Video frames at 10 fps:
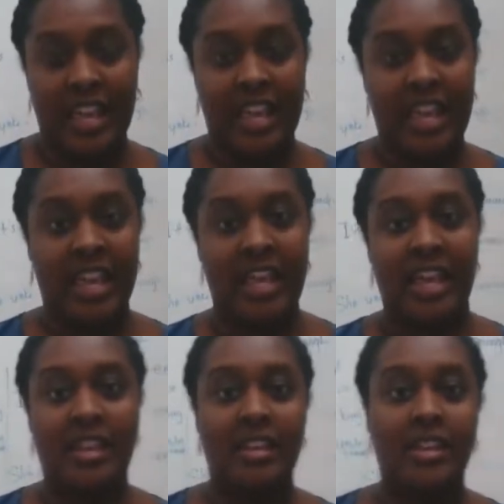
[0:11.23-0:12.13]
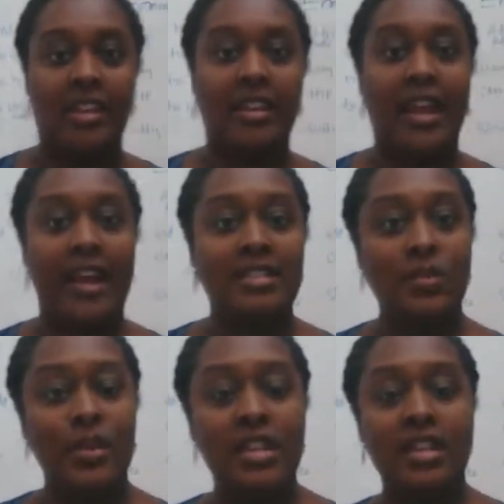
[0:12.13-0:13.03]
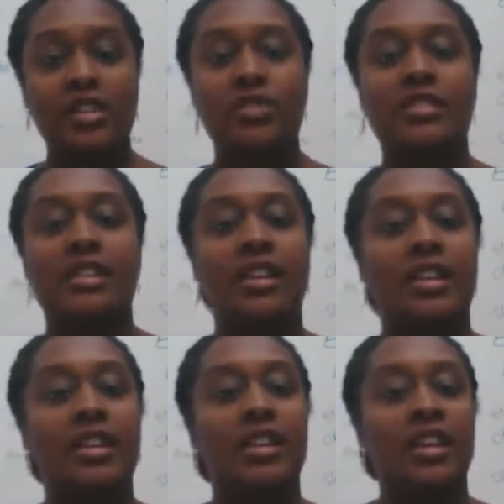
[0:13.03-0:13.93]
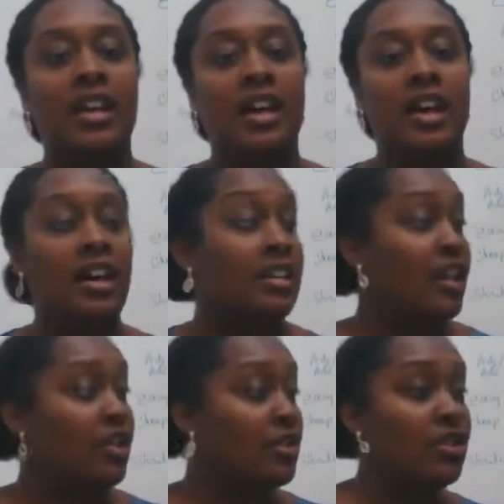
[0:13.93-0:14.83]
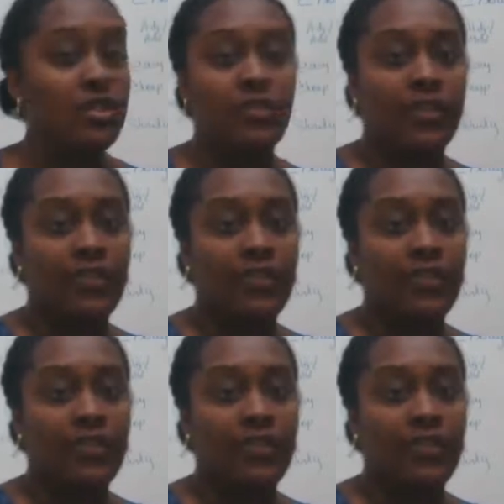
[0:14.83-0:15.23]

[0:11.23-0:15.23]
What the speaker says: and last week you studied another use for